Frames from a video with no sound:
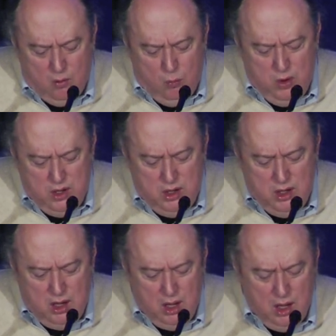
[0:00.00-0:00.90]

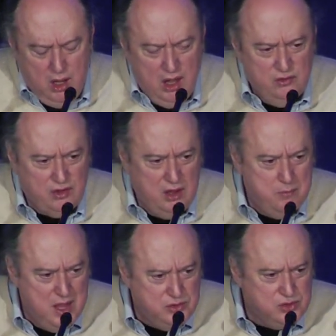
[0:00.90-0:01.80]
We, as I
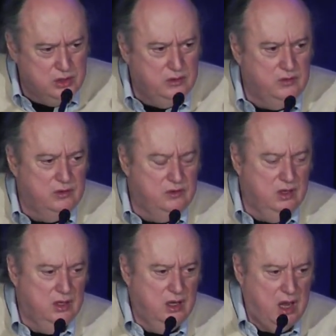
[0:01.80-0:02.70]
mentioned,
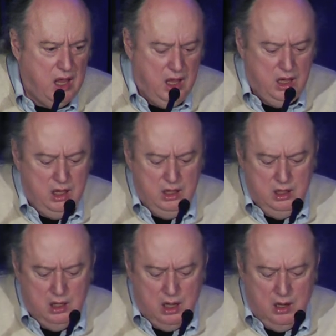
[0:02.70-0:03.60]
did
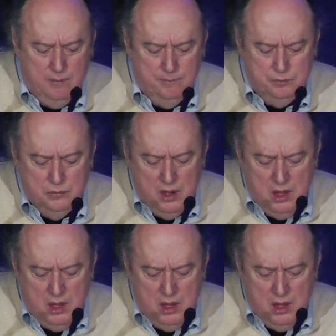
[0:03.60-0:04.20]
a um,